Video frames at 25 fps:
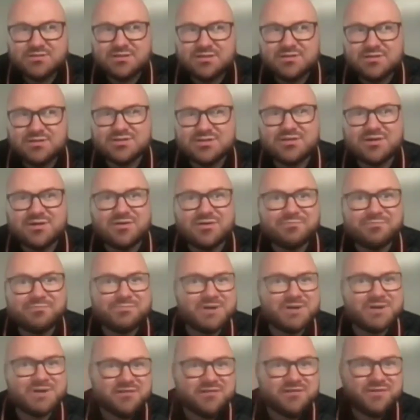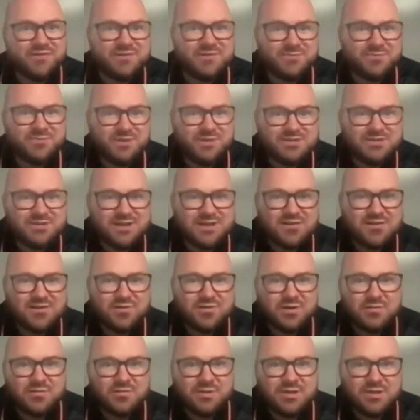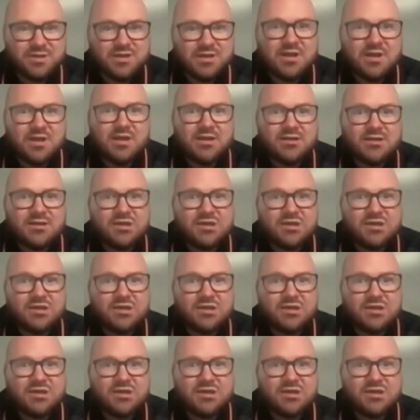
There's a big difference when it's now going to be,